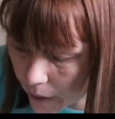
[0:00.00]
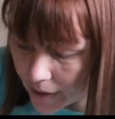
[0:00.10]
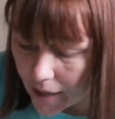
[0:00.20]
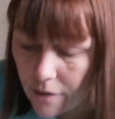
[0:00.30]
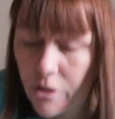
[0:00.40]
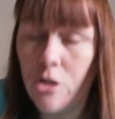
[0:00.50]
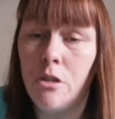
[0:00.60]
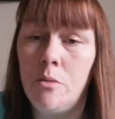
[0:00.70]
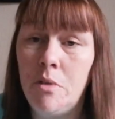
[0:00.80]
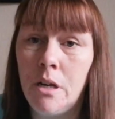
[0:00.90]
I gave it
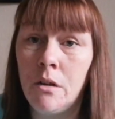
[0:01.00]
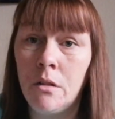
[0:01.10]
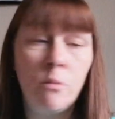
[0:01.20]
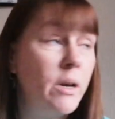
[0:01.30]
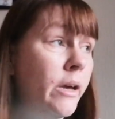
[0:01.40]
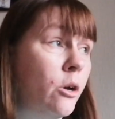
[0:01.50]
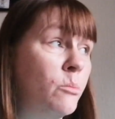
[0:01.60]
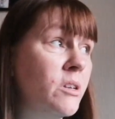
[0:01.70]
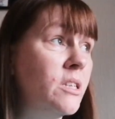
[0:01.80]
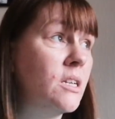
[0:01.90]
to them, and then on the way
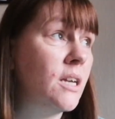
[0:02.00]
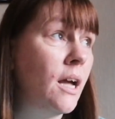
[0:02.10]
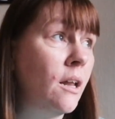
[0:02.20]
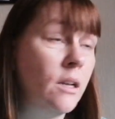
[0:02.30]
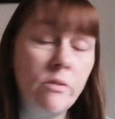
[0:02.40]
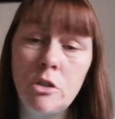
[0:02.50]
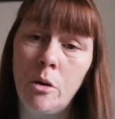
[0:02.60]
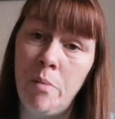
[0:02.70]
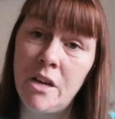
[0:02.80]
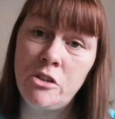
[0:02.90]
home I said to Ellie, I never
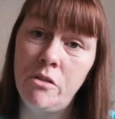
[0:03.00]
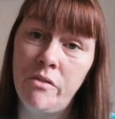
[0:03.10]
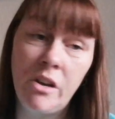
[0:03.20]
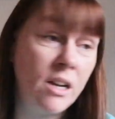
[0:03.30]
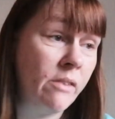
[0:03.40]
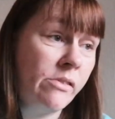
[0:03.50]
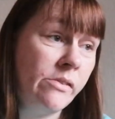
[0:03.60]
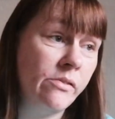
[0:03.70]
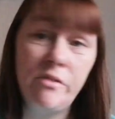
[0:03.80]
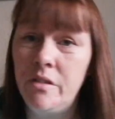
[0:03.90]
took a picture of it. I never
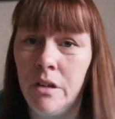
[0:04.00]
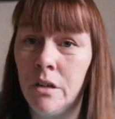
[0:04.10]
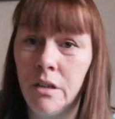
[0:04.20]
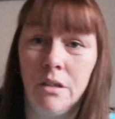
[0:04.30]
even